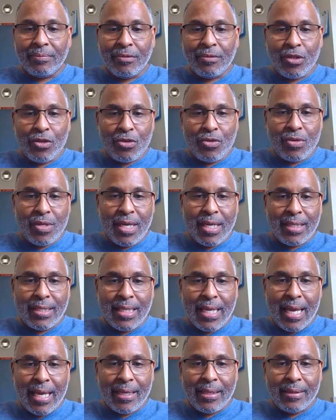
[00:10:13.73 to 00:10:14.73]
Do you get
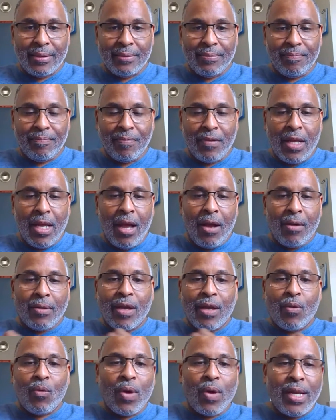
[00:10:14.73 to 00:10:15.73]
that? I don't
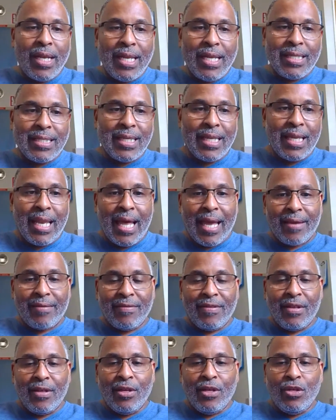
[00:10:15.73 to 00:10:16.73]
care what it is in life,
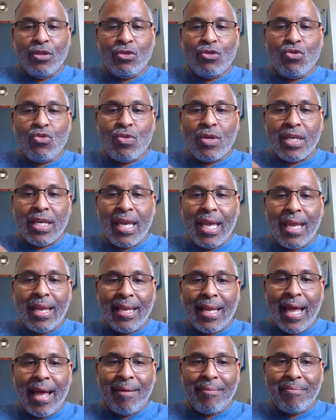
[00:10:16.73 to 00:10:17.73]
you
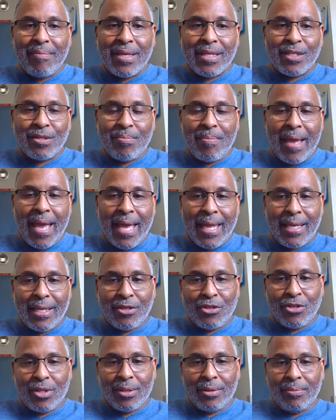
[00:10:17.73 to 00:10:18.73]
cannot
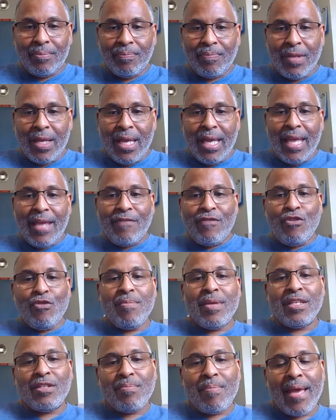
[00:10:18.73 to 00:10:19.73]
mismanage it. If you
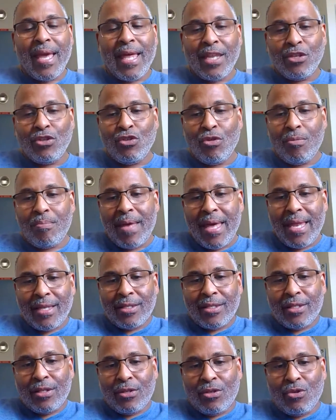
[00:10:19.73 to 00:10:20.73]
mismanage your
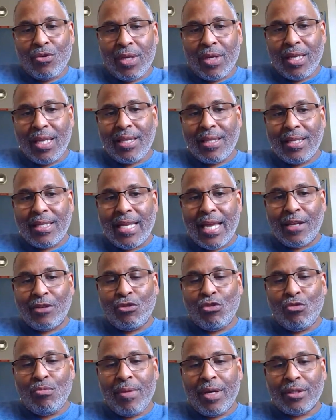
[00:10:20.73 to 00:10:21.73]
medicine, you can either take
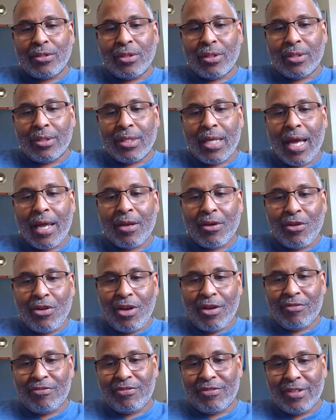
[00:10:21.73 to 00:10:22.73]
too much or not
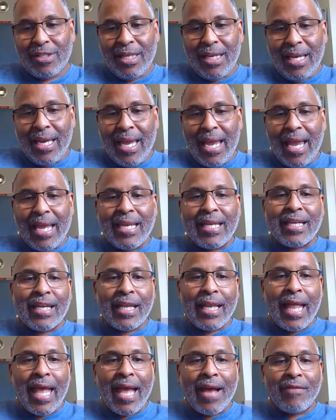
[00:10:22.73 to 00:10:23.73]
enough, and it
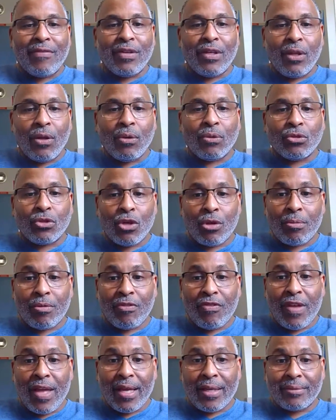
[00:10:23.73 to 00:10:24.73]
can have a long-term
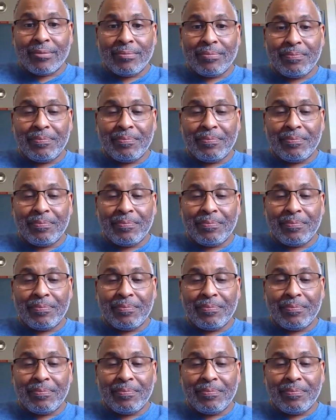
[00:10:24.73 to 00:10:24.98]
effect.